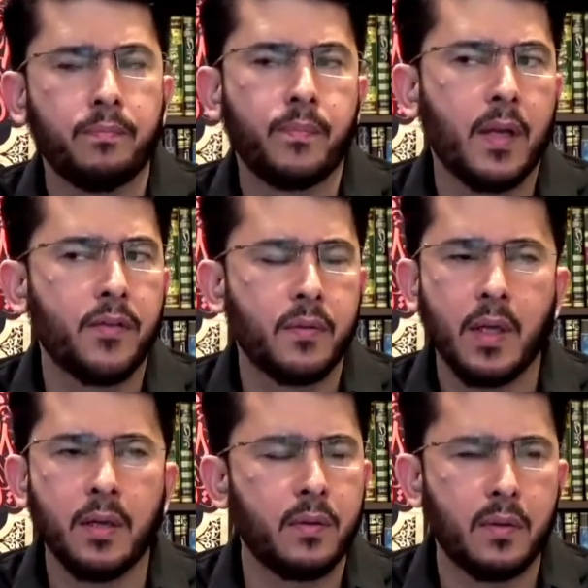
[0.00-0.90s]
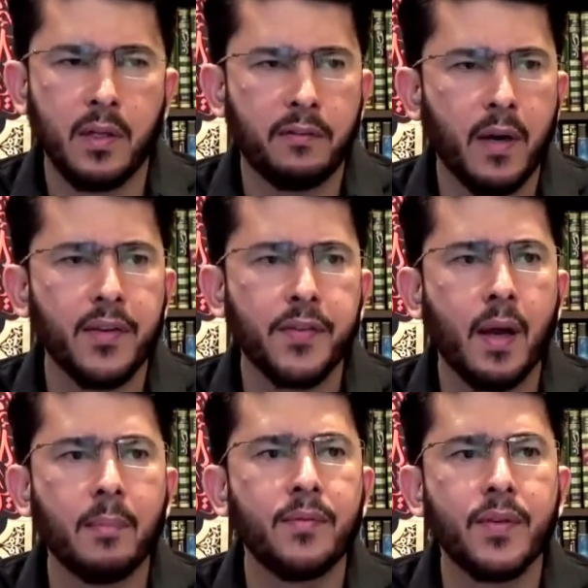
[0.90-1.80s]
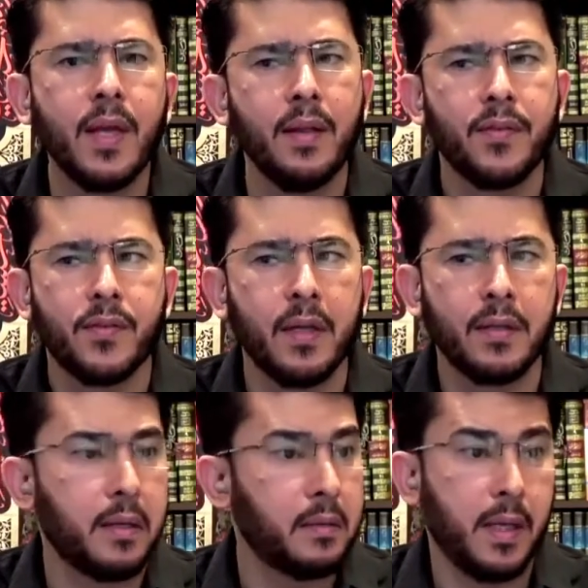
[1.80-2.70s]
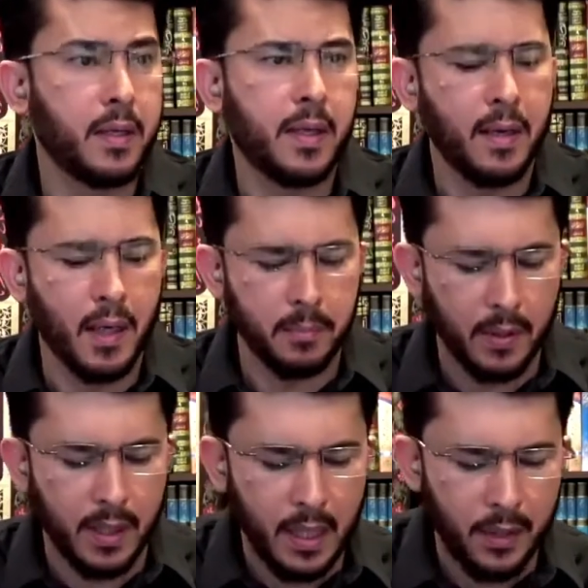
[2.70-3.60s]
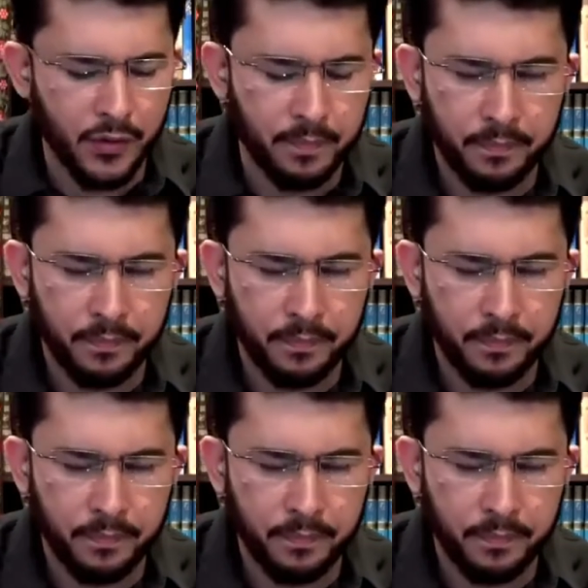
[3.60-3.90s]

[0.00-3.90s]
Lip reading: That defies common sense. That cannot be the case.